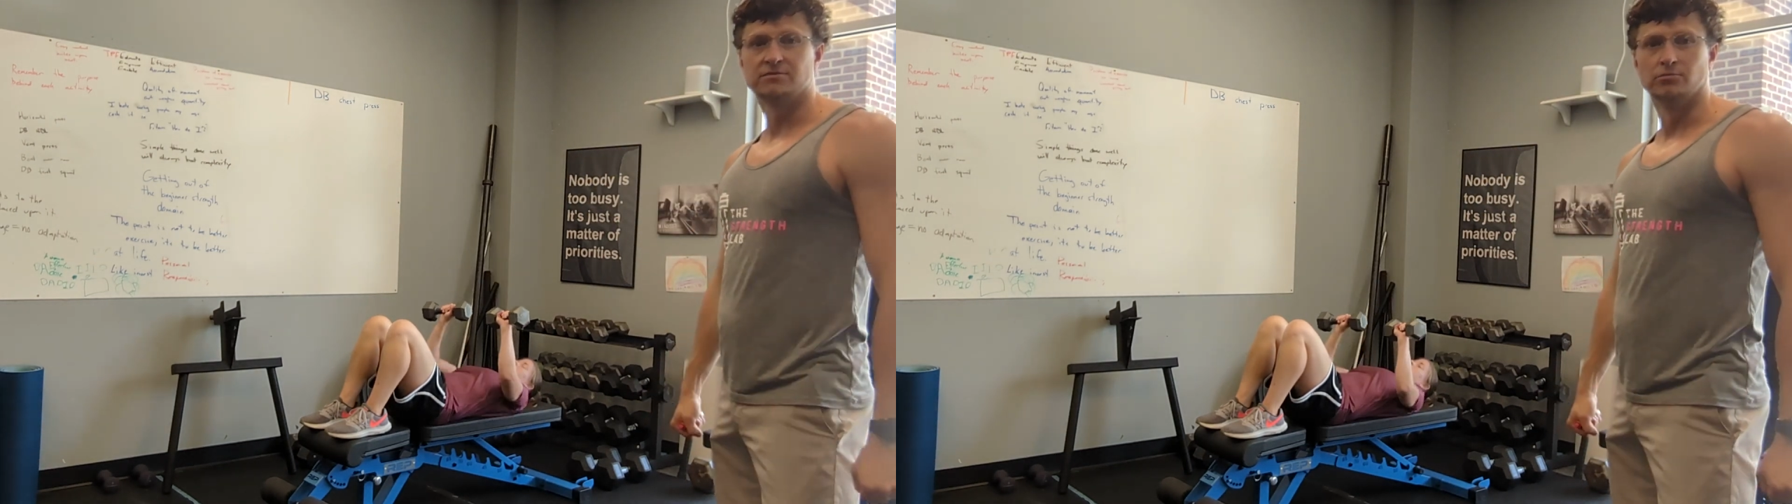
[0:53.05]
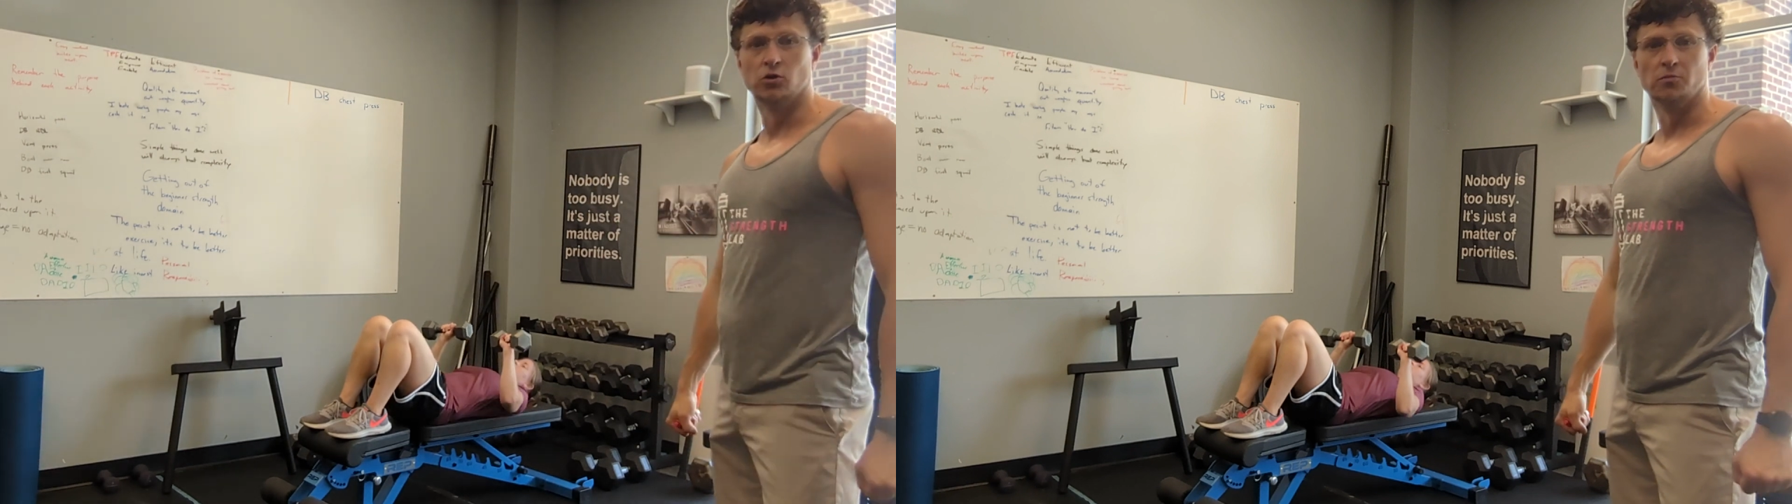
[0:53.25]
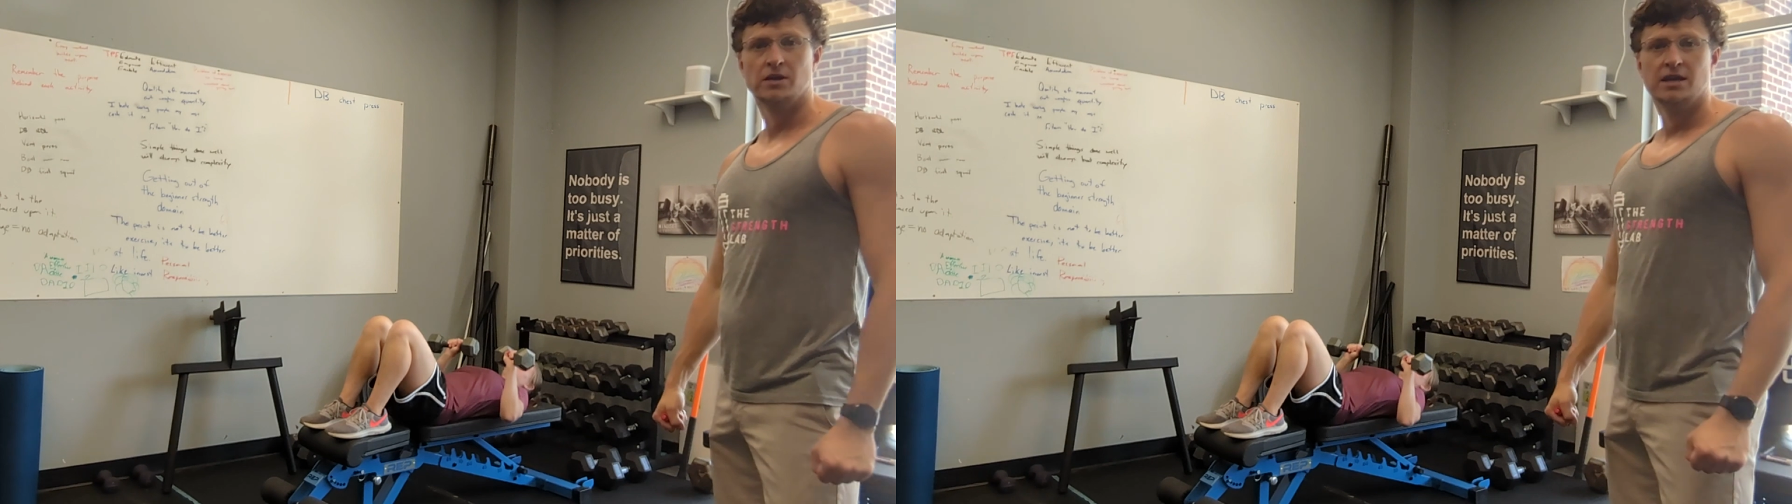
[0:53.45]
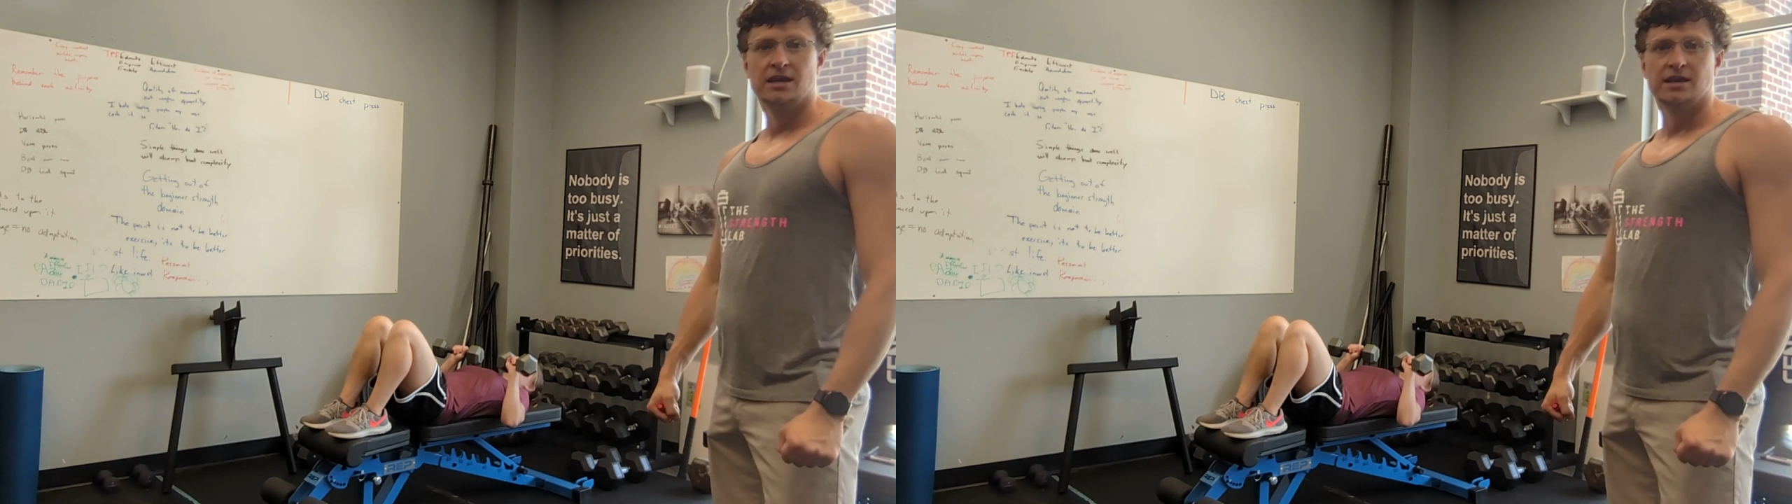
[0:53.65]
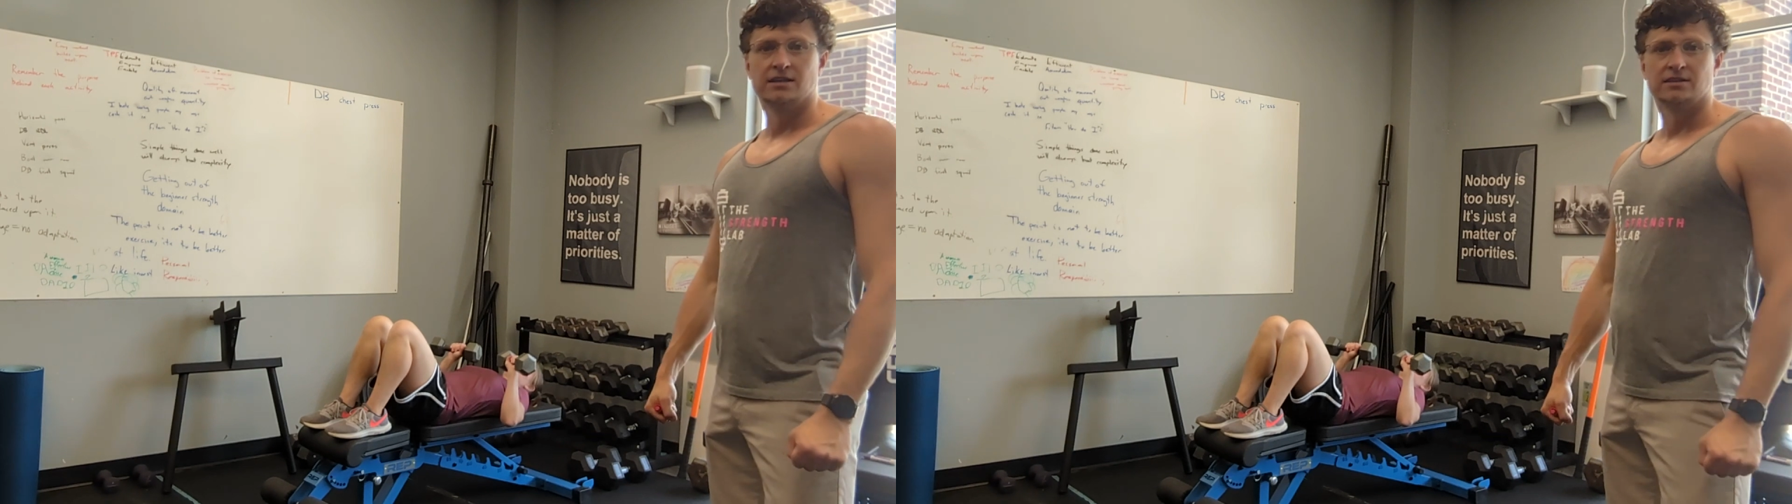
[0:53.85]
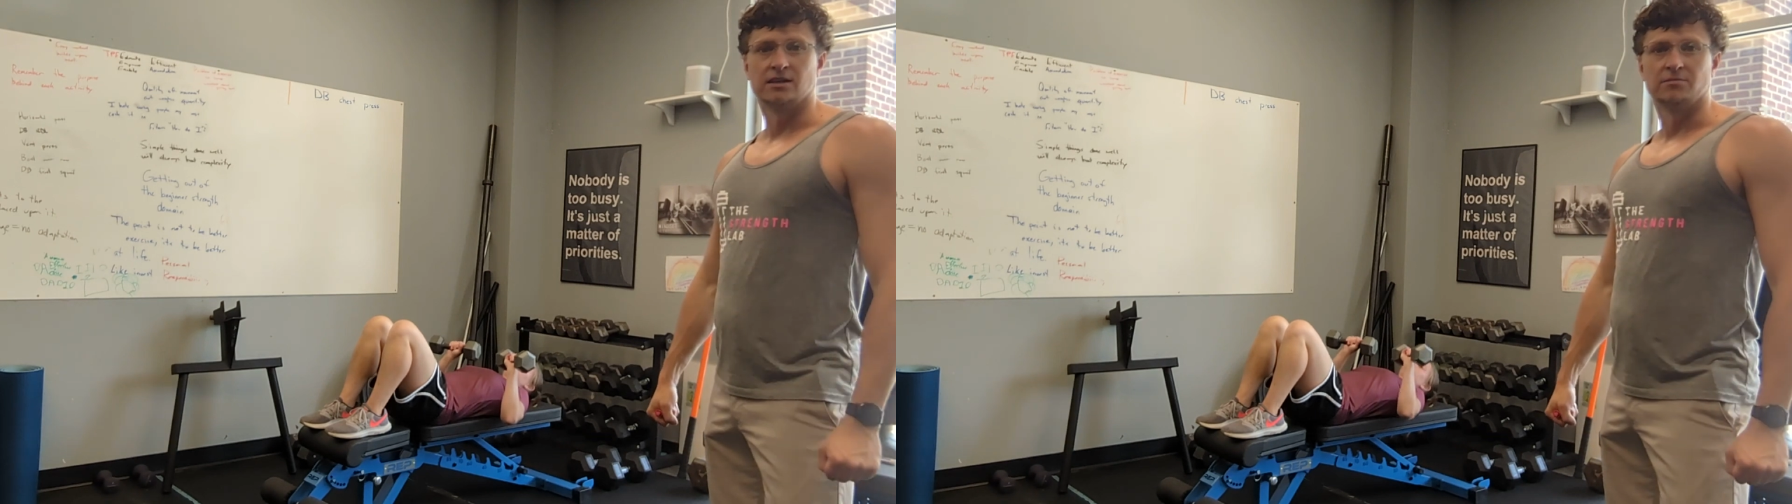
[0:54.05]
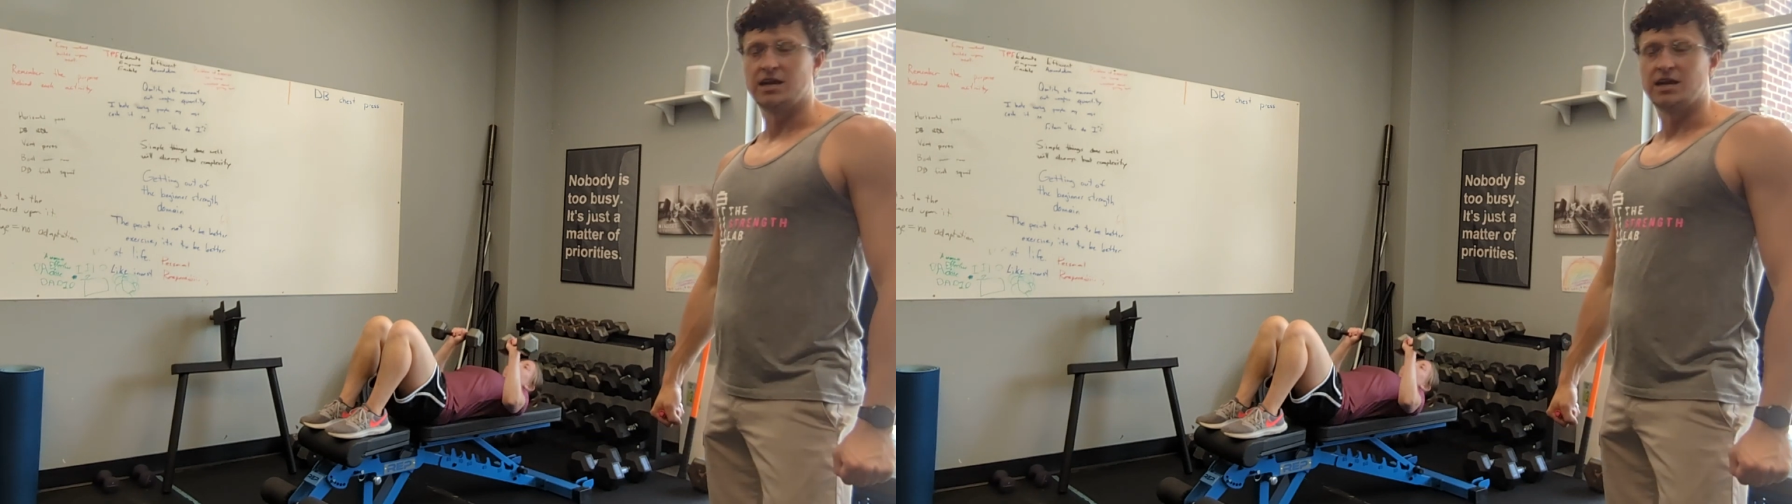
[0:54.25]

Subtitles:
Boom. Come